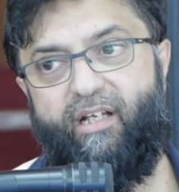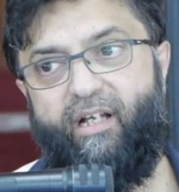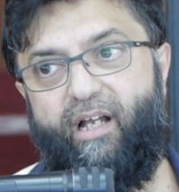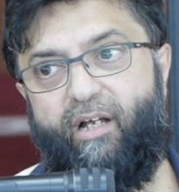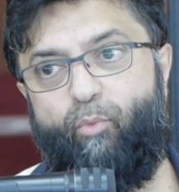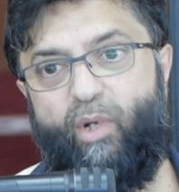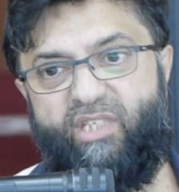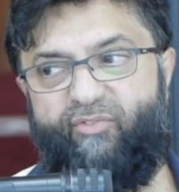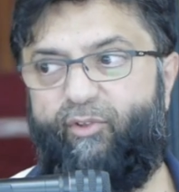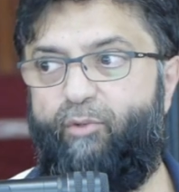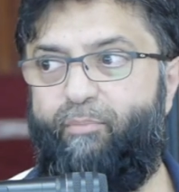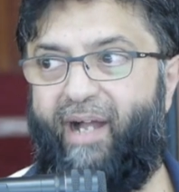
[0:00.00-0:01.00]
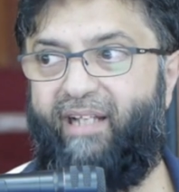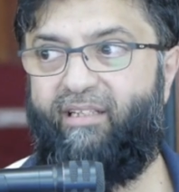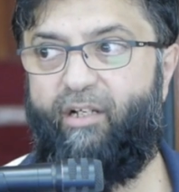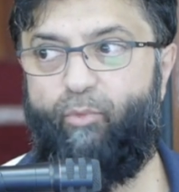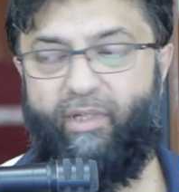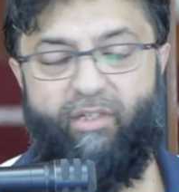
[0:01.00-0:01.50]
uh, wasful
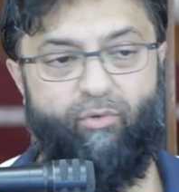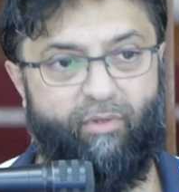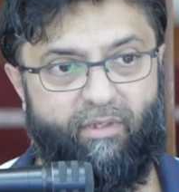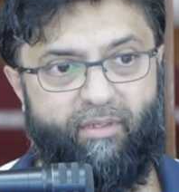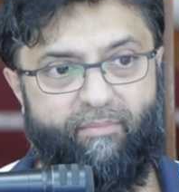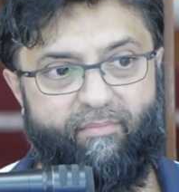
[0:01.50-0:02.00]
ma'nawiyun